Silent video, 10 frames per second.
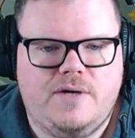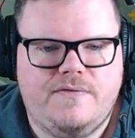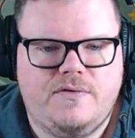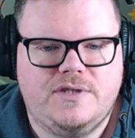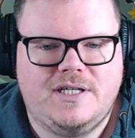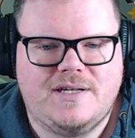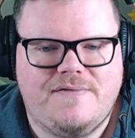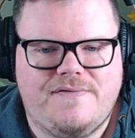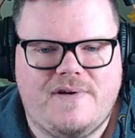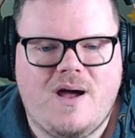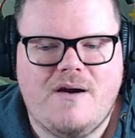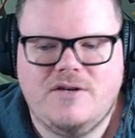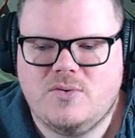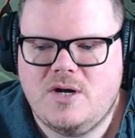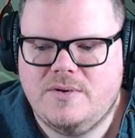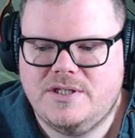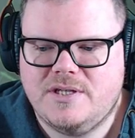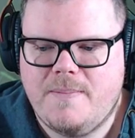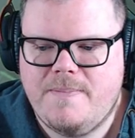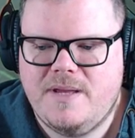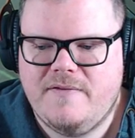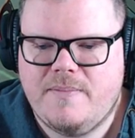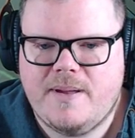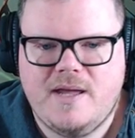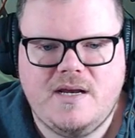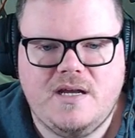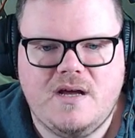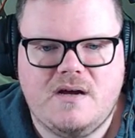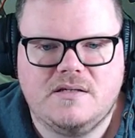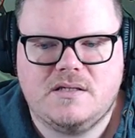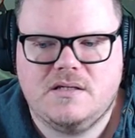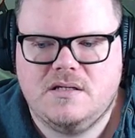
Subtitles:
Unfortunately, that's a flyer as well, which is a bit of a pain in the arse.